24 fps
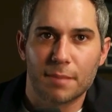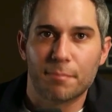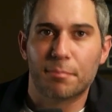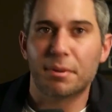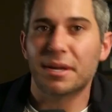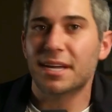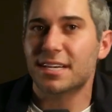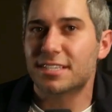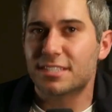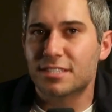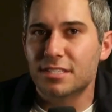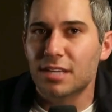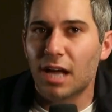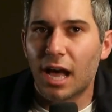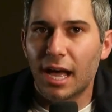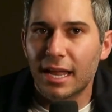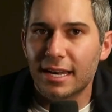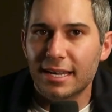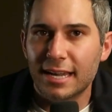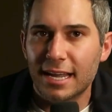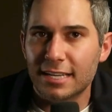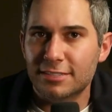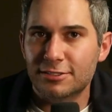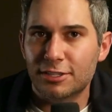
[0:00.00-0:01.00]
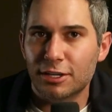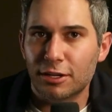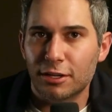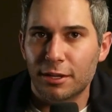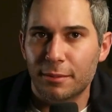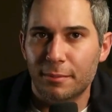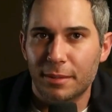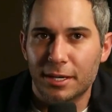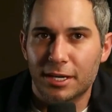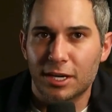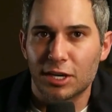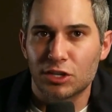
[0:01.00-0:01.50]
But it's not
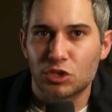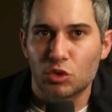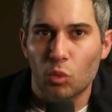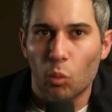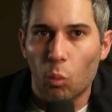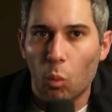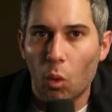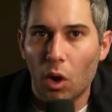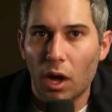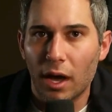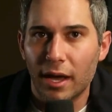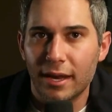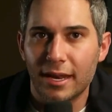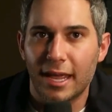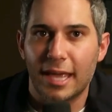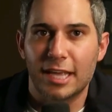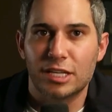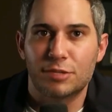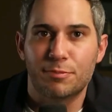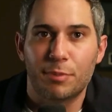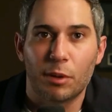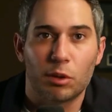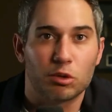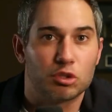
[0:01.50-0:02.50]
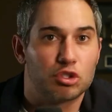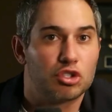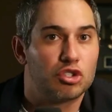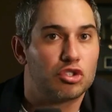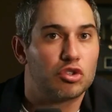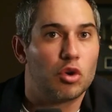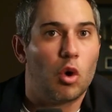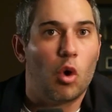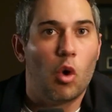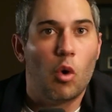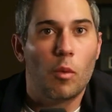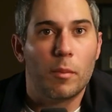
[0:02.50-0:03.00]
necessarily because one is built
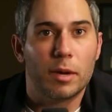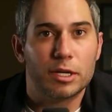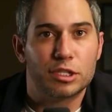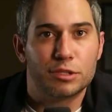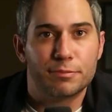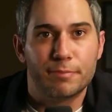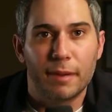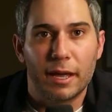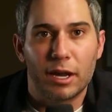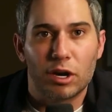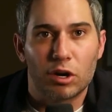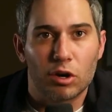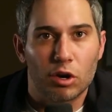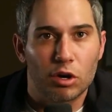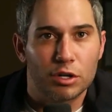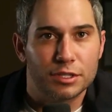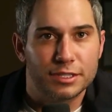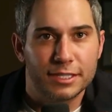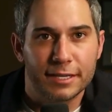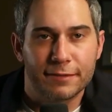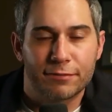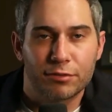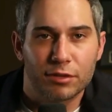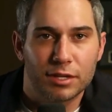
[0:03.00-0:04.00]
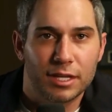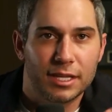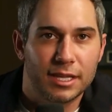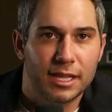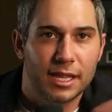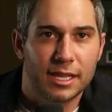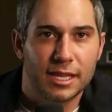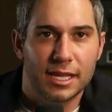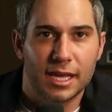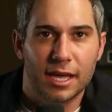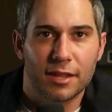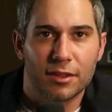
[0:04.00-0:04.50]
so much better or differently
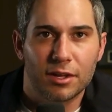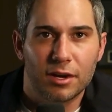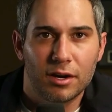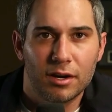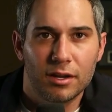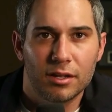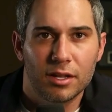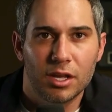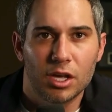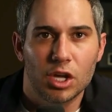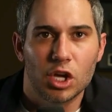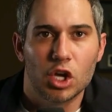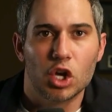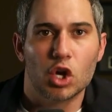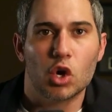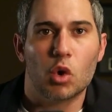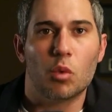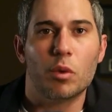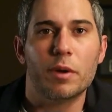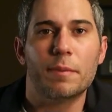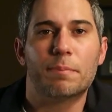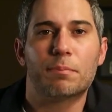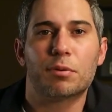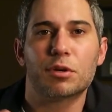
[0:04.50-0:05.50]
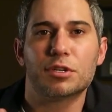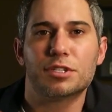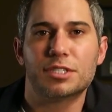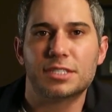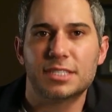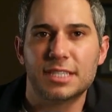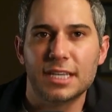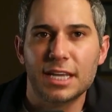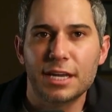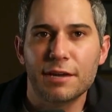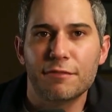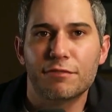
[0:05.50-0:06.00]
than the other. We
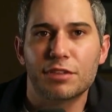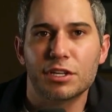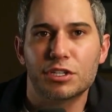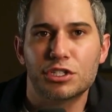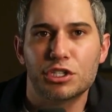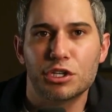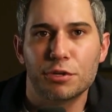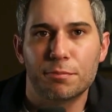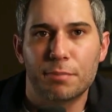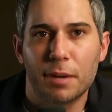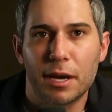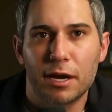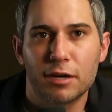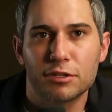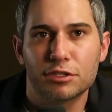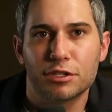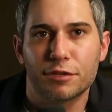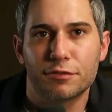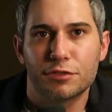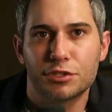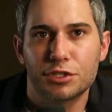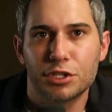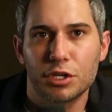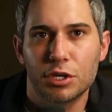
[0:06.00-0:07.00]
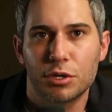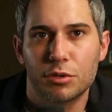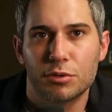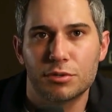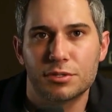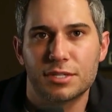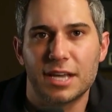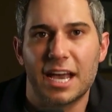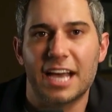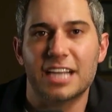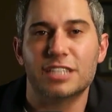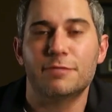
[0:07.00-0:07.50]
perceive the two pairs of
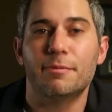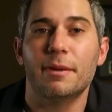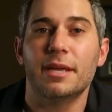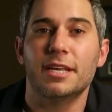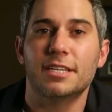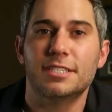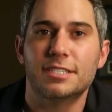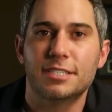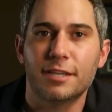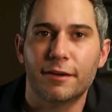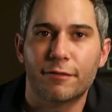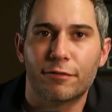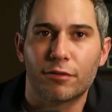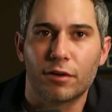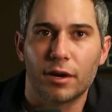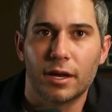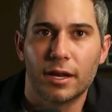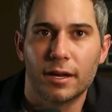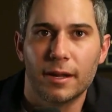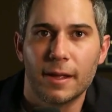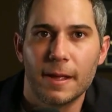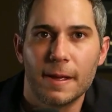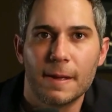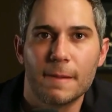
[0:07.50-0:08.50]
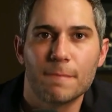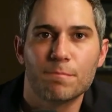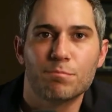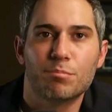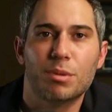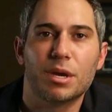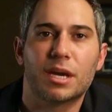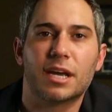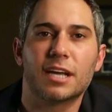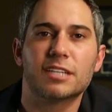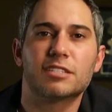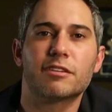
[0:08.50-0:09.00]
shoes as being different
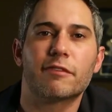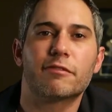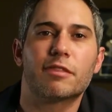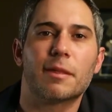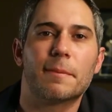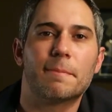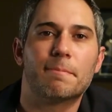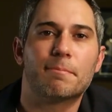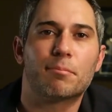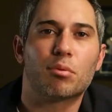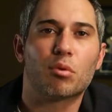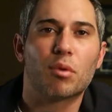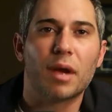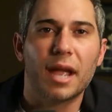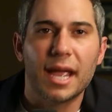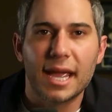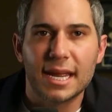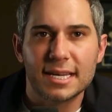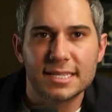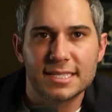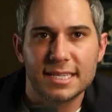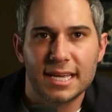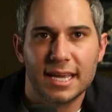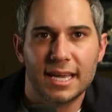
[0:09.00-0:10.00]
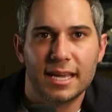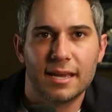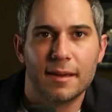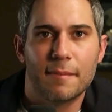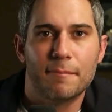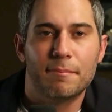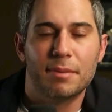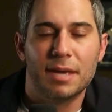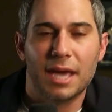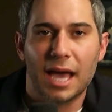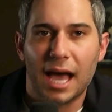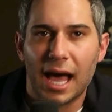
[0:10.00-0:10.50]
because of the branding
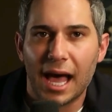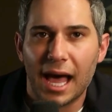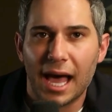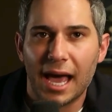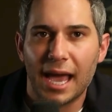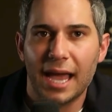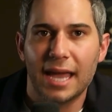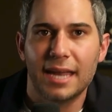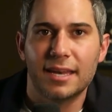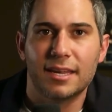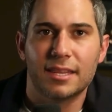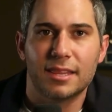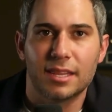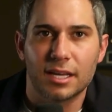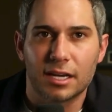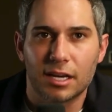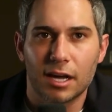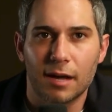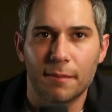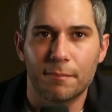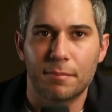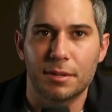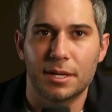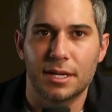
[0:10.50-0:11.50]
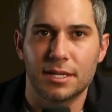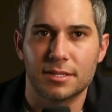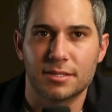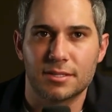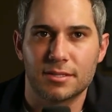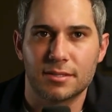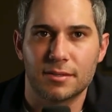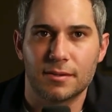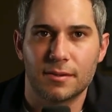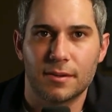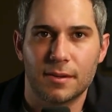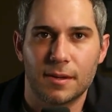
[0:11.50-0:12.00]
behind the
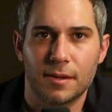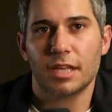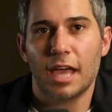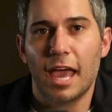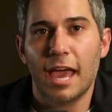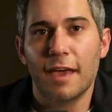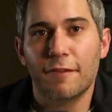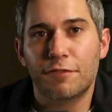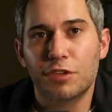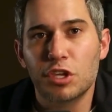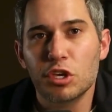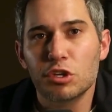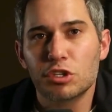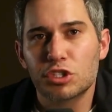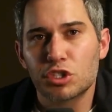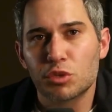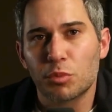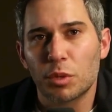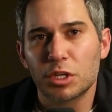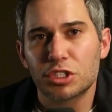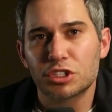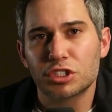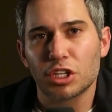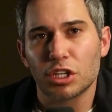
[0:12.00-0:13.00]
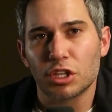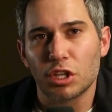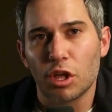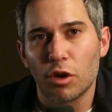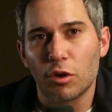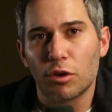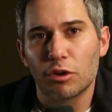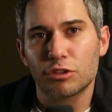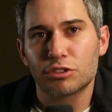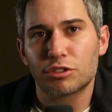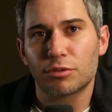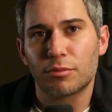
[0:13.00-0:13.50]
companies. If you switch the
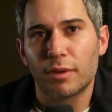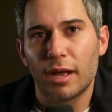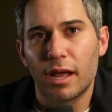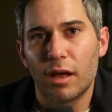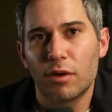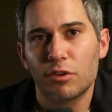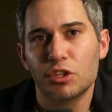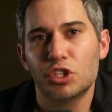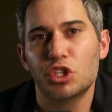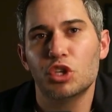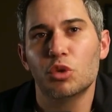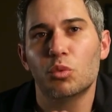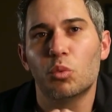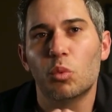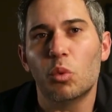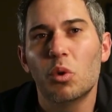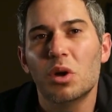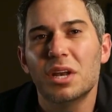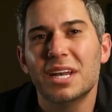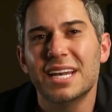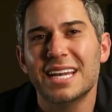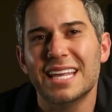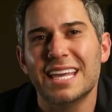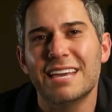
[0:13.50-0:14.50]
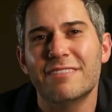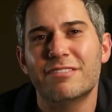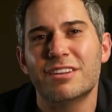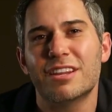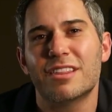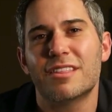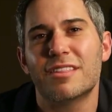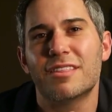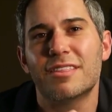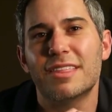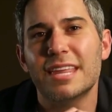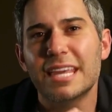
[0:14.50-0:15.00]
logos around, you wouldn't
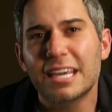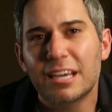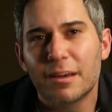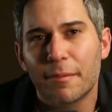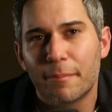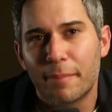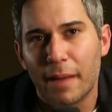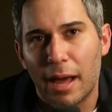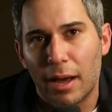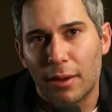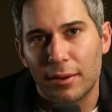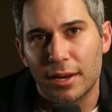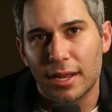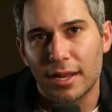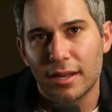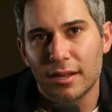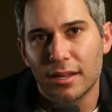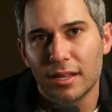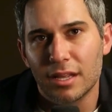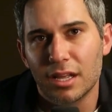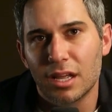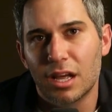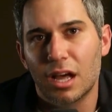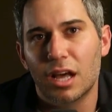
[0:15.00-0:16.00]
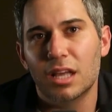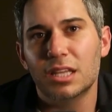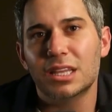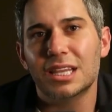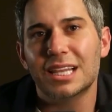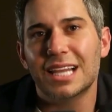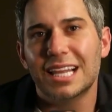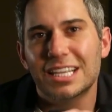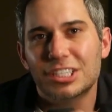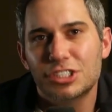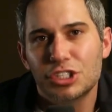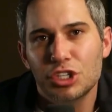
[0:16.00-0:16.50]
even think about it
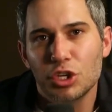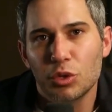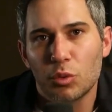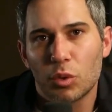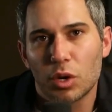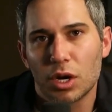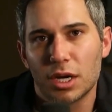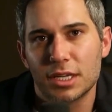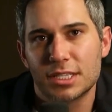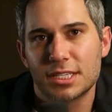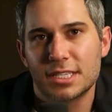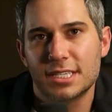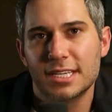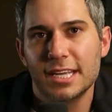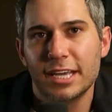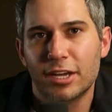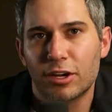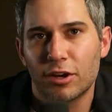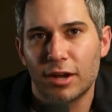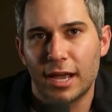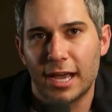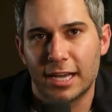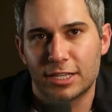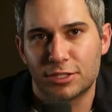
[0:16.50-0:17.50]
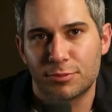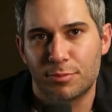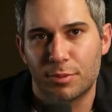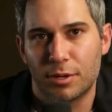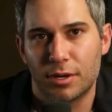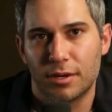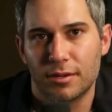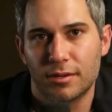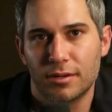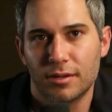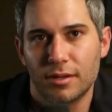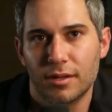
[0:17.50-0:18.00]
unless you were a sneaker
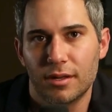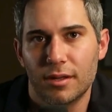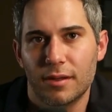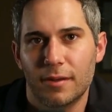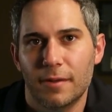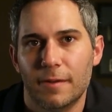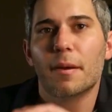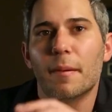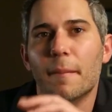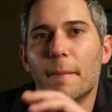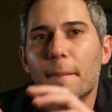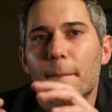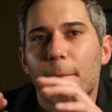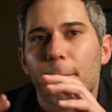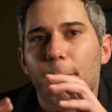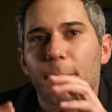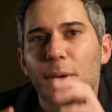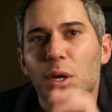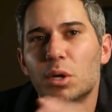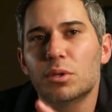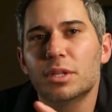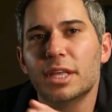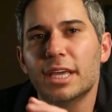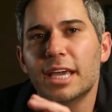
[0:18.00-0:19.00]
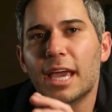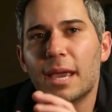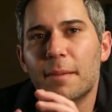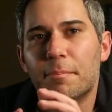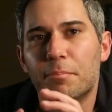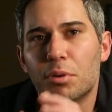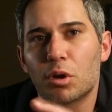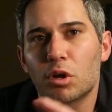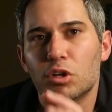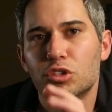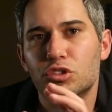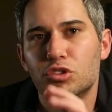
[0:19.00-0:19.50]
expert. Building a
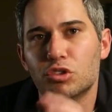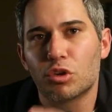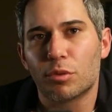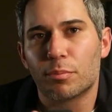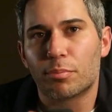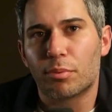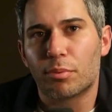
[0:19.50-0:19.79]
personal